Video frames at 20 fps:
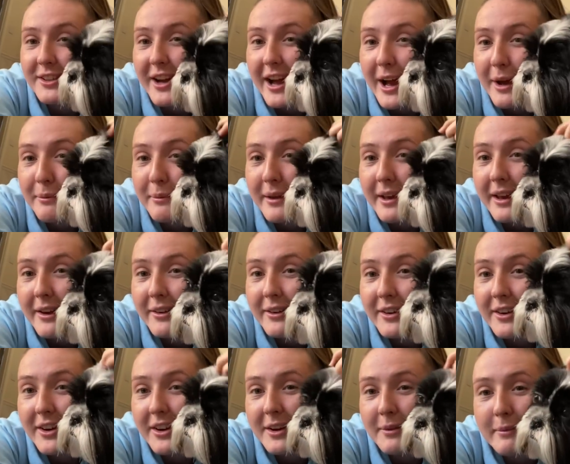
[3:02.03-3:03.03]
happy. We're
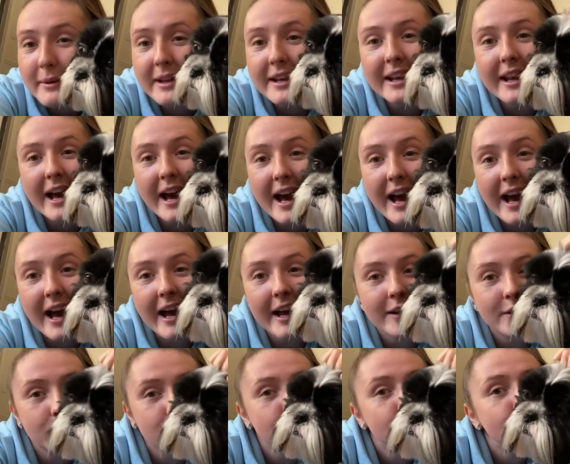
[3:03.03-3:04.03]
gonna be
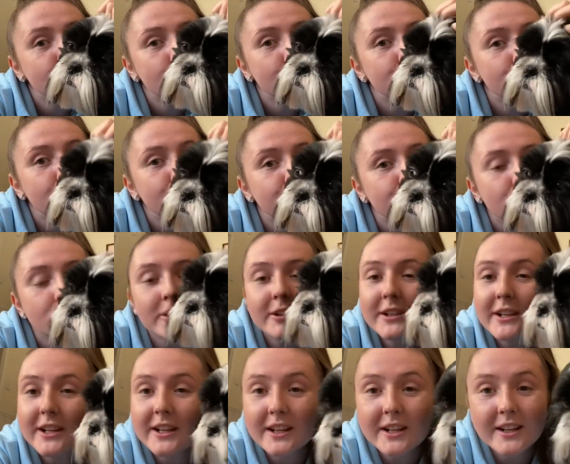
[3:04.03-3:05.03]
nice.
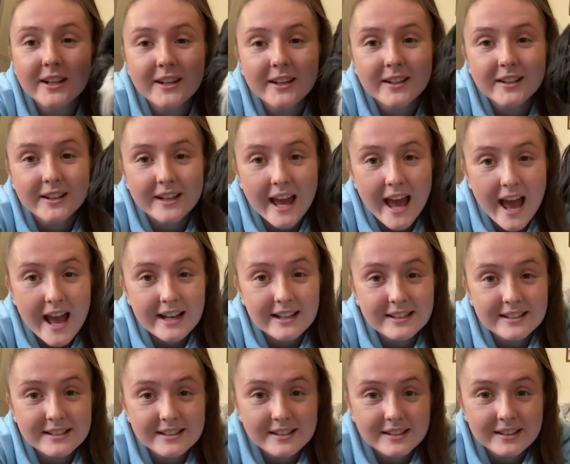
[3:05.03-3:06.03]

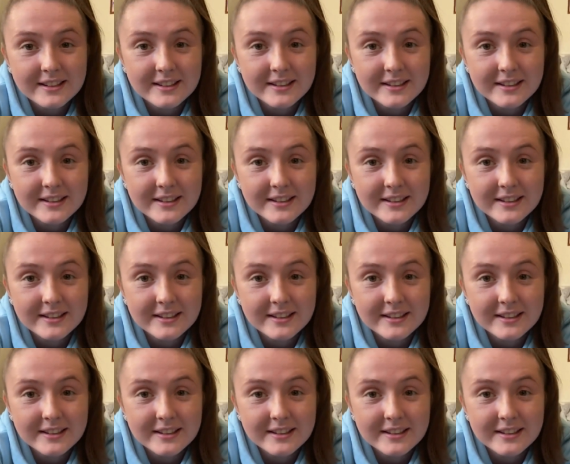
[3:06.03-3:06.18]
Yes.